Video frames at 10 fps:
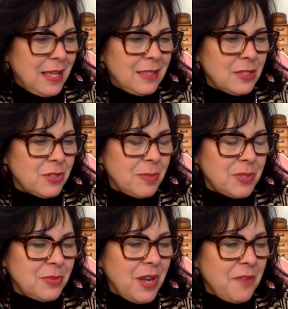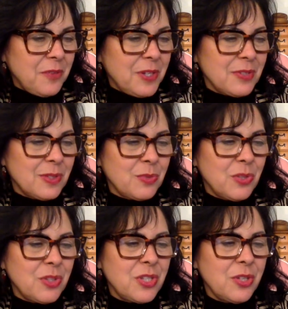And the scripture reference was
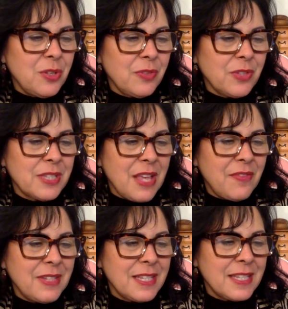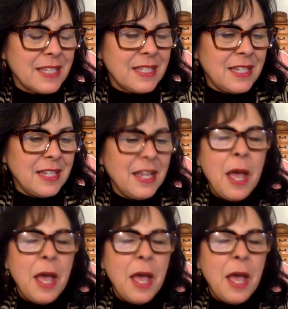Ruth 2, verse 7 to 16,